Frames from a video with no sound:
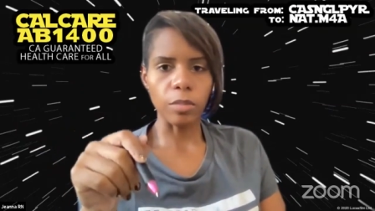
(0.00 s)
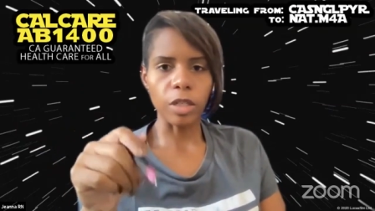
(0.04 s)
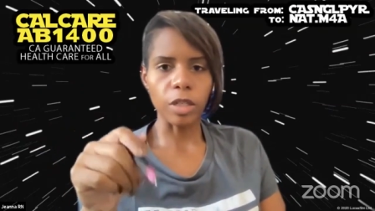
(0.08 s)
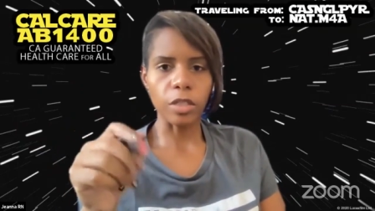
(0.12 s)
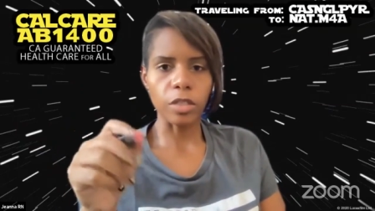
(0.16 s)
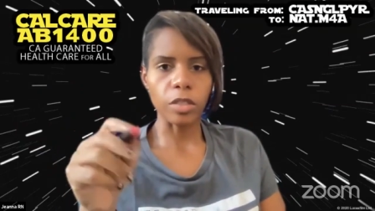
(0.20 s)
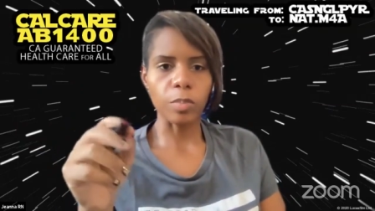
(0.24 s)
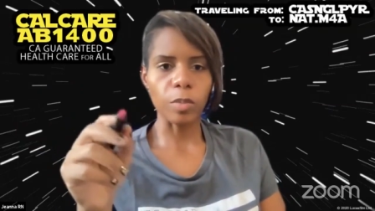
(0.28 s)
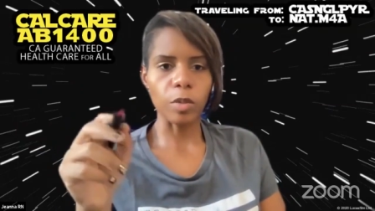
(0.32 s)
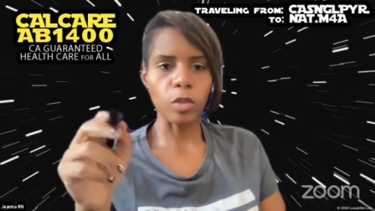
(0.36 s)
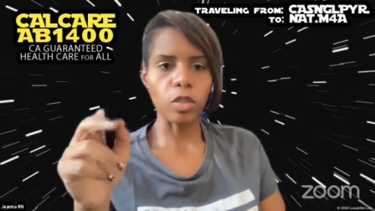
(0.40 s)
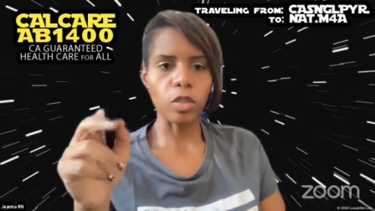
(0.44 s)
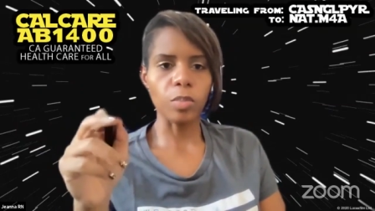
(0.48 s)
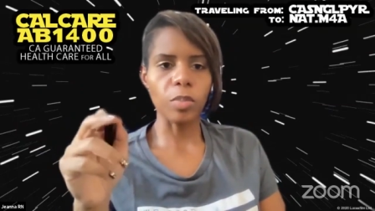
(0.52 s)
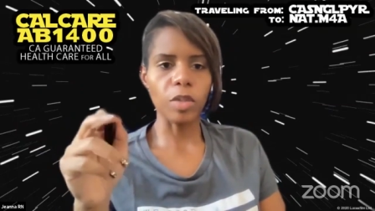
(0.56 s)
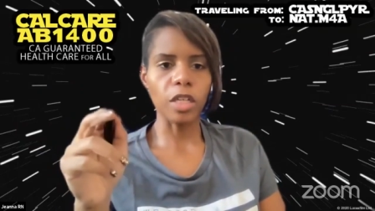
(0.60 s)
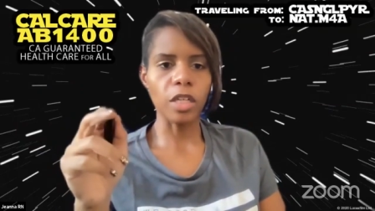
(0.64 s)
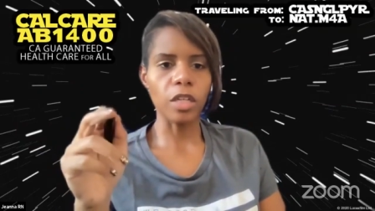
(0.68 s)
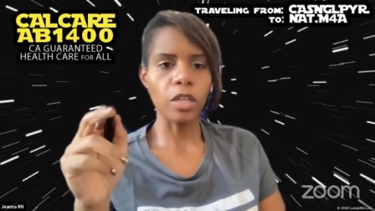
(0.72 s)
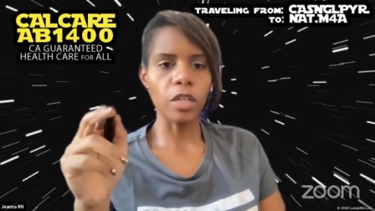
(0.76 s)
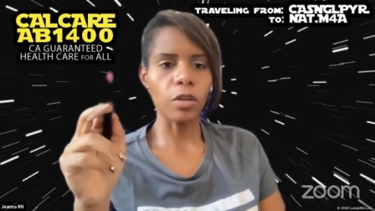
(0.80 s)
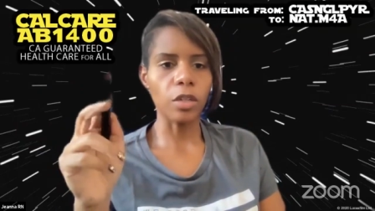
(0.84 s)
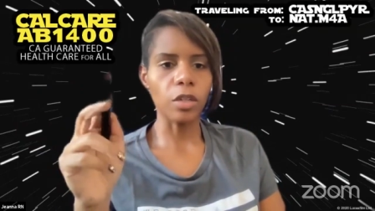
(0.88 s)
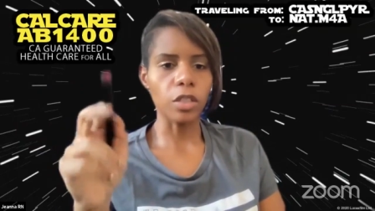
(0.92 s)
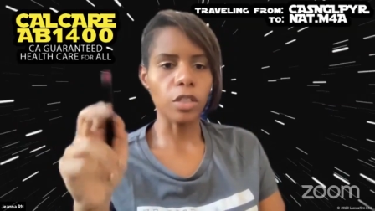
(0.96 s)
There's supposed to
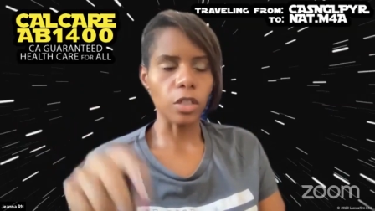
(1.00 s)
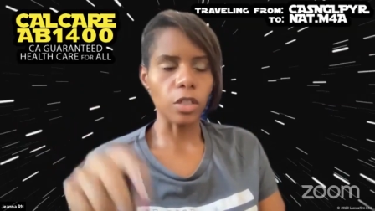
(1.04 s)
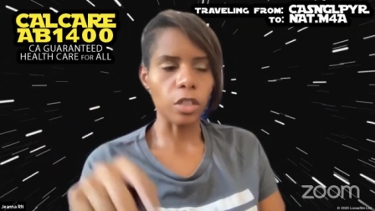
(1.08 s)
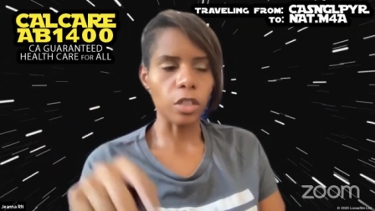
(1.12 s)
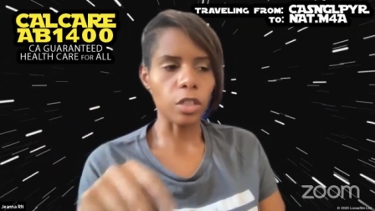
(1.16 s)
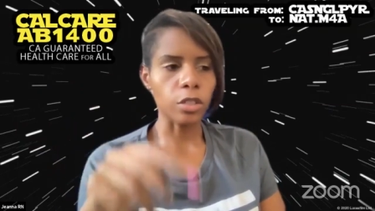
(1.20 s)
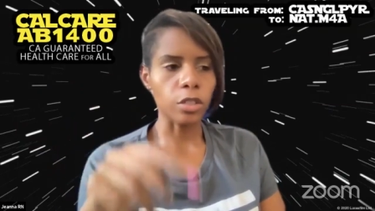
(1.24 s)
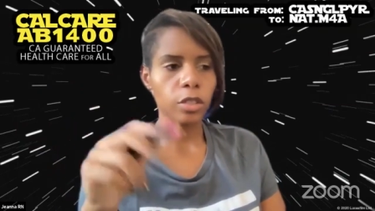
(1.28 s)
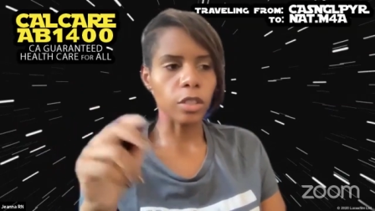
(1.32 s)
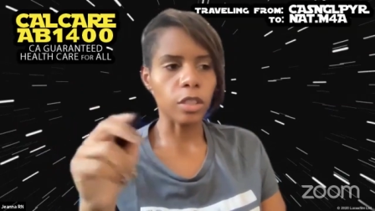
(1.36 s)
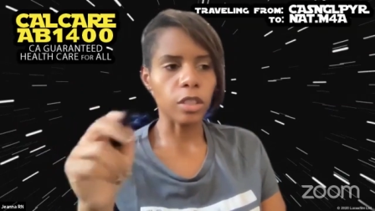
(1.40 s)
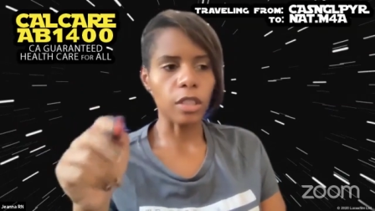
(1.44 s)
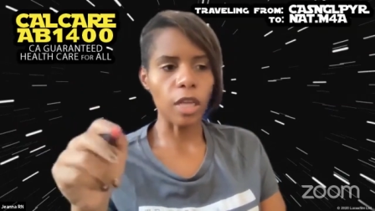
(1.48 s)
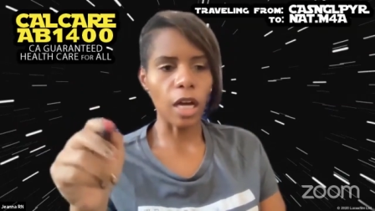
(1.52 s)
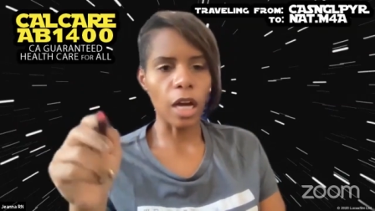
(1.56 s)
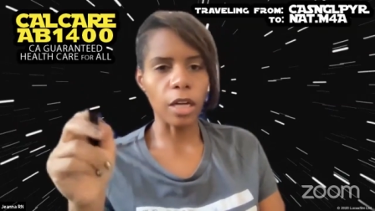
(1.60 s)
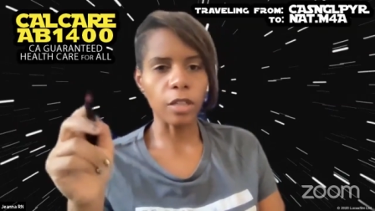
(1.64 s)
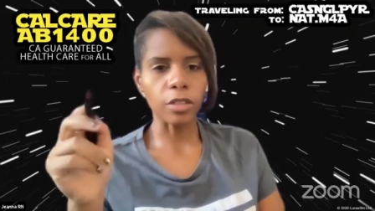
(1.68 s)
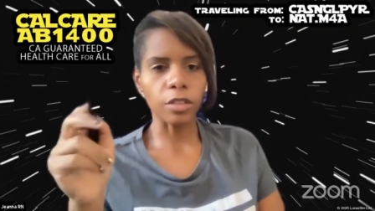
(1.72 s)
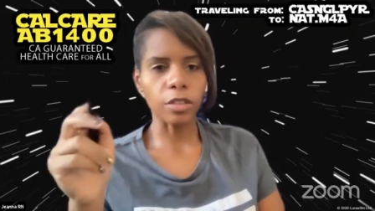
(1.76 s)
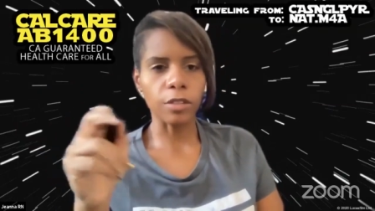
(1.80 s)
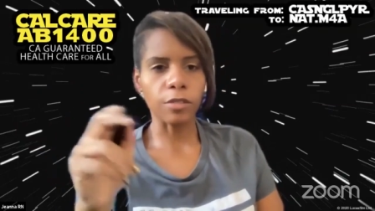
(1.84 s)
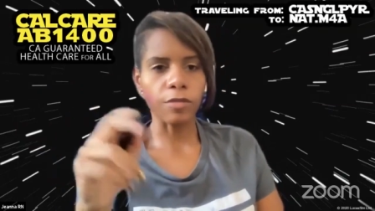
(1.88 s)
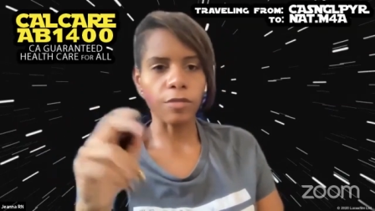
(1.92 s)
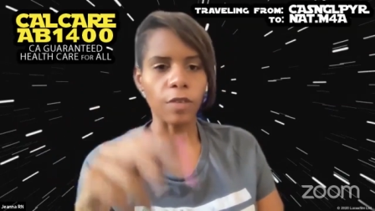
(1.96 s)
be, a nurse, a
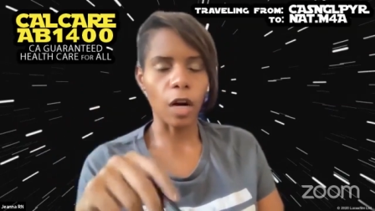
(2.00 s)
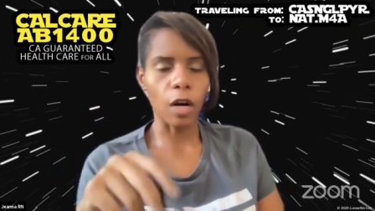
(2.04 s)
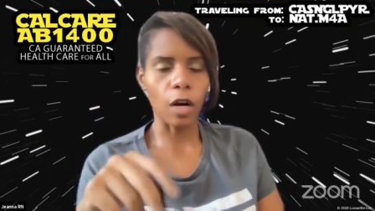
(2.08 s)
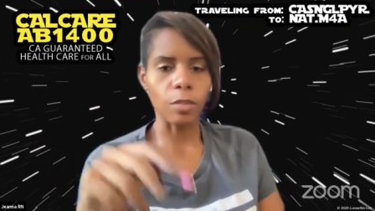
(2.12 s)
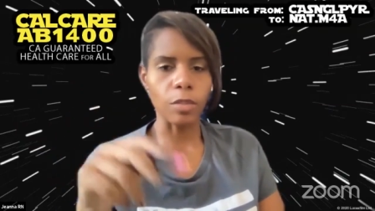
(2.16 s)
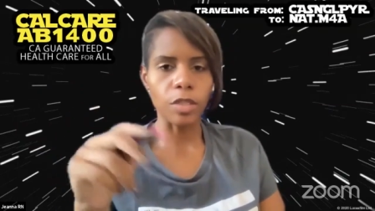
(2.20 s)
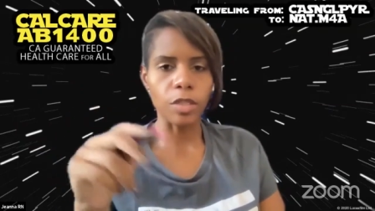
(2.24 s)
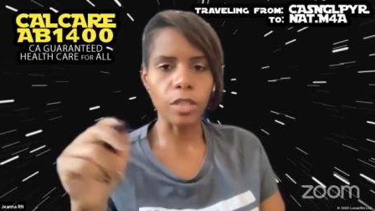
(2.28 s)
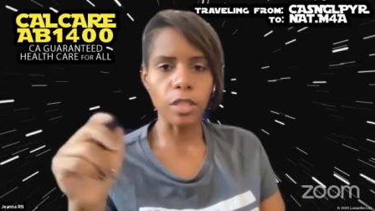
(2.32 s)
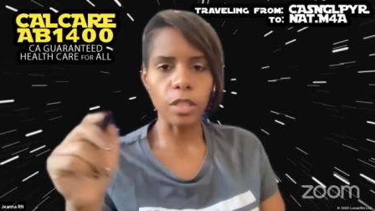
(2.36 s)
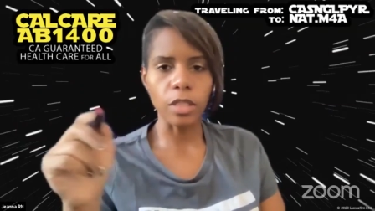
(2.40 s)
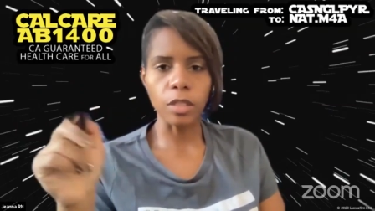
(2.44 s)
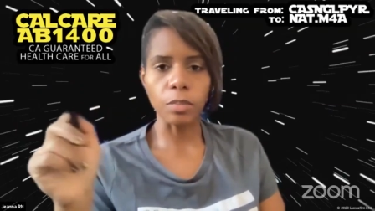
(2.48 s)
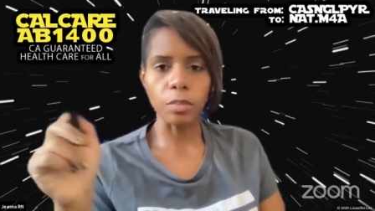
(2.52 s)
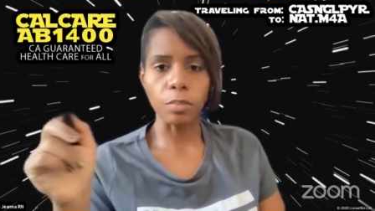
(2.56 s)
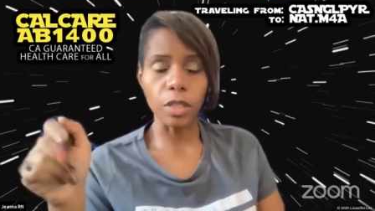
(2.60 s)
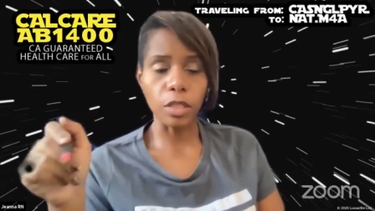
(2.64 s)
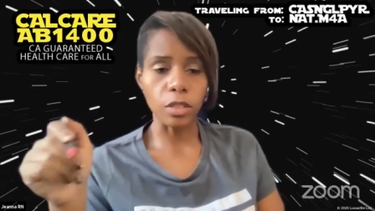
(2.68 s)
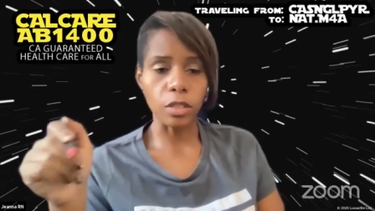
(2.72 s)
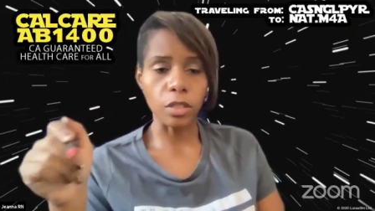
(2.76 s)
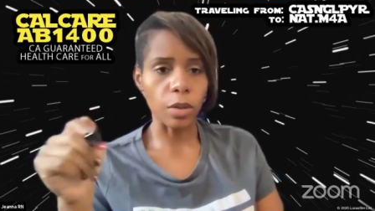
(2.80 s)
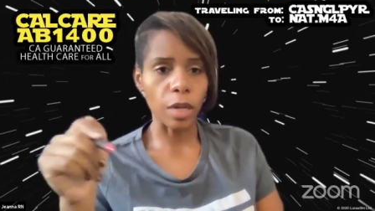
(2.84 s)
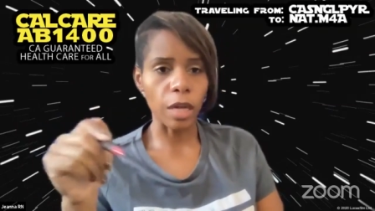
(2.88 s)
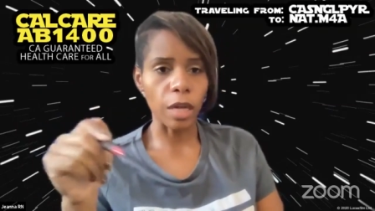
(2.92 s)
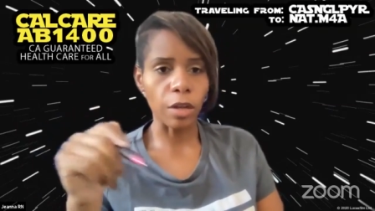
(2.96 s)
doctor, a pharmacist,
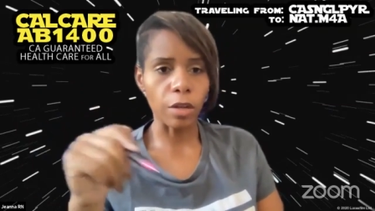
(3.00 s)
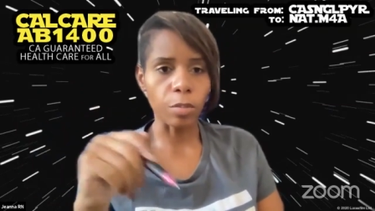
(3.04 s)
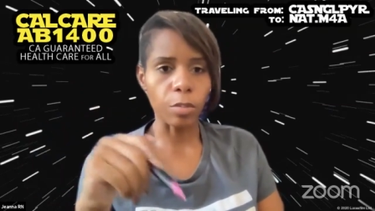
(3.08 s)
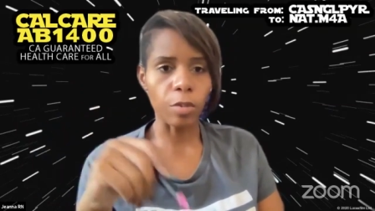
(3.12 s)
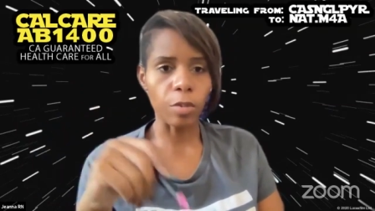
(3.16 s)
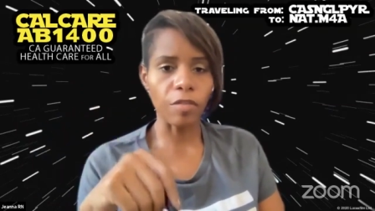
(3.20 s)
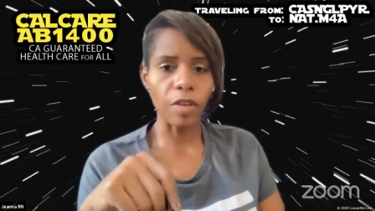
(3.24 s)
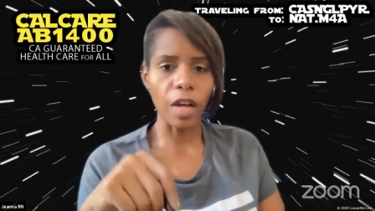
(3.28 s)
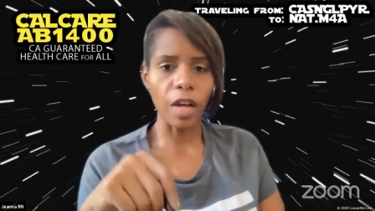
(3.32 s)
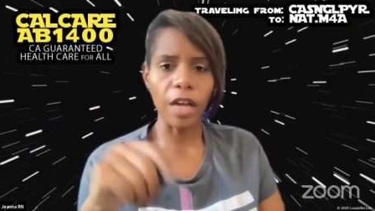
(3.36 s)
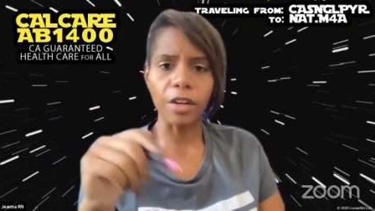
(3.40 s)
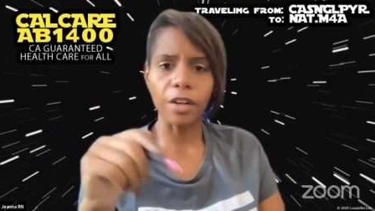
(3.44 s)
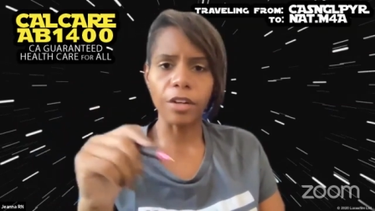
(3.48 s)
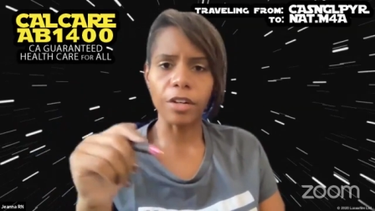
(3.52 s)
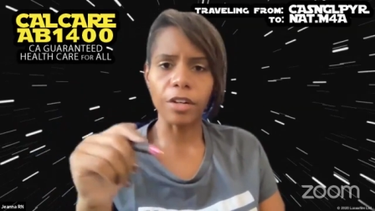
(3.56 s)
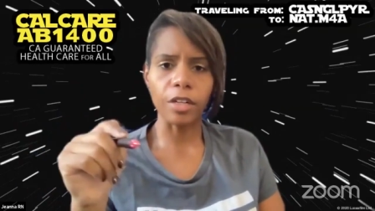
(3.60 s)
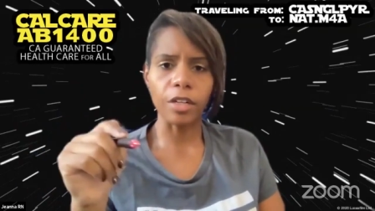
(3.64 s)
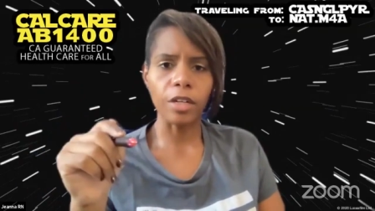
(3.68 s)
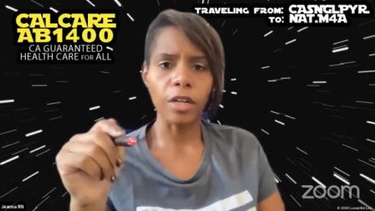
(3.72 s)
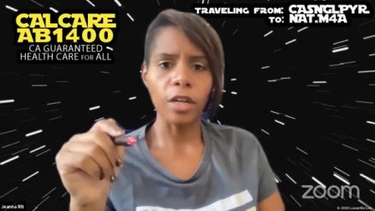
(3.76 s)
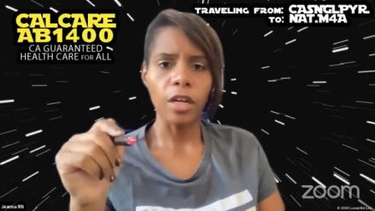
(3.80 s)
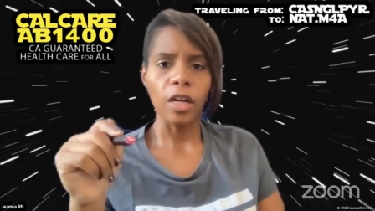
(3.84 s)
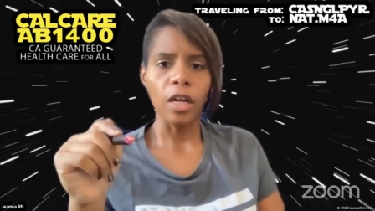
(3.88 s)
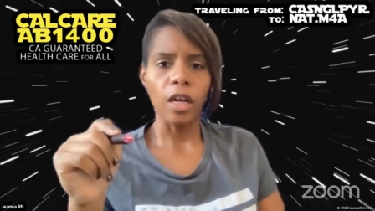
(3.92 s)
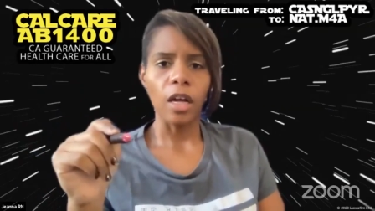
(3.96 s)
mental health
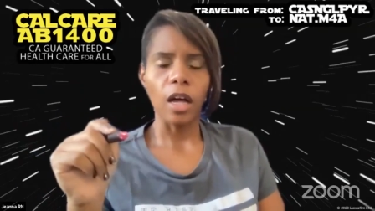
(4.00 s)
provider,